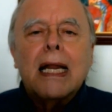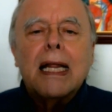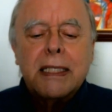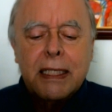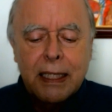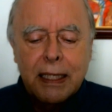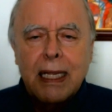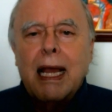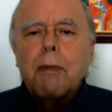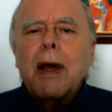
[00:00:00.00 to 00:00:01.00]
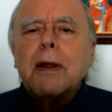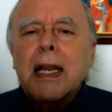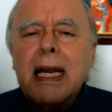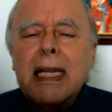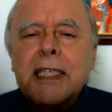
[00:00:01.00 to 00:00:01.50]
I want
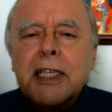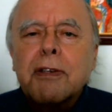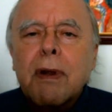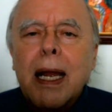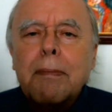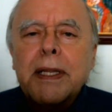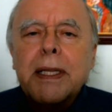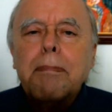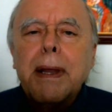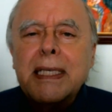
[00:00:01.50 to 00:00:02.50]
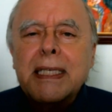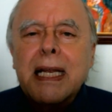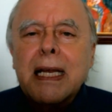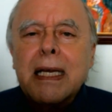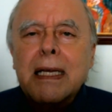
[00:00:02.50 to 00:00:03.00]
to at least describe the
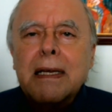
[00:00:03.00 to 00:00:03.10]
basic